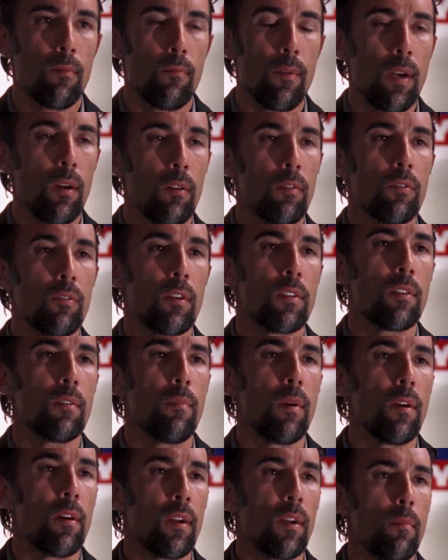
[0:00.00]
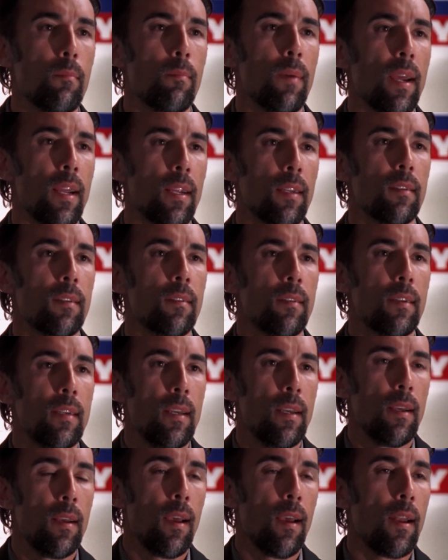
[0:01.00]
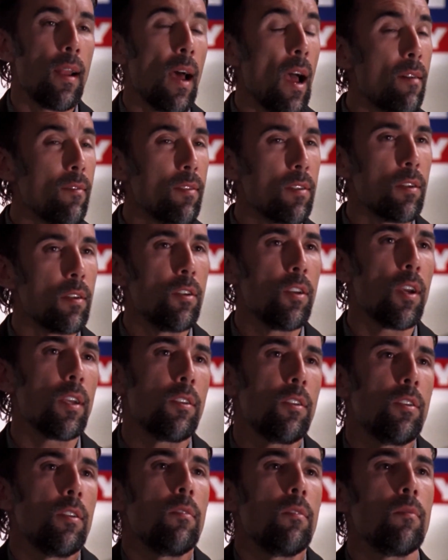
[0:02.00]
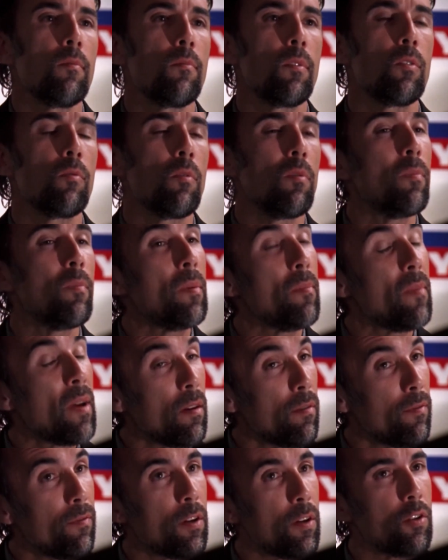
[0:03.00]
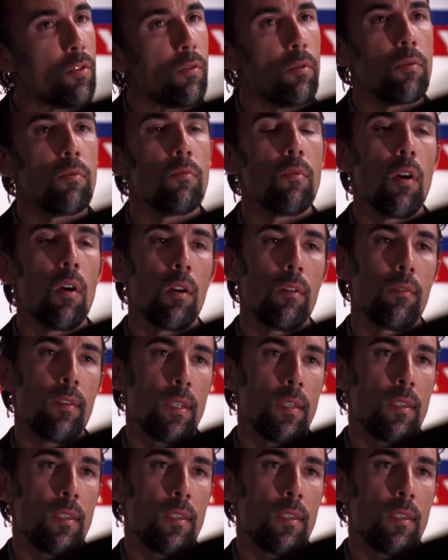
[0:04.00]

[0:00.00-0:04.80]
We don't trust American banks. And I have a suggestion which would be beneficial to all of